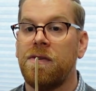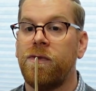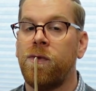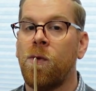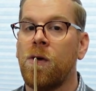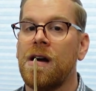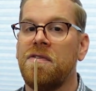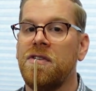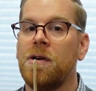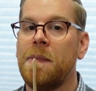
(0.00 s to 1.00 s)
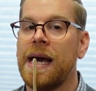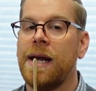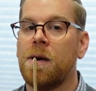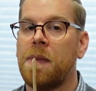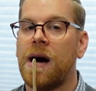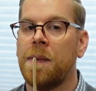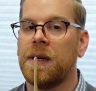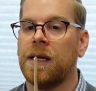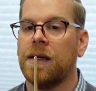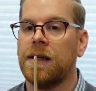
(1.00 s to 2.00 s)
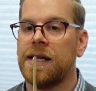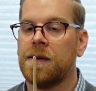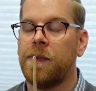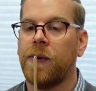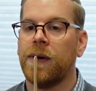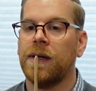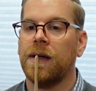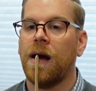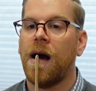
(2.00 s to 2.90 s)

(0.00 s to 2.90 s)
before I feel pain or popping. That's important.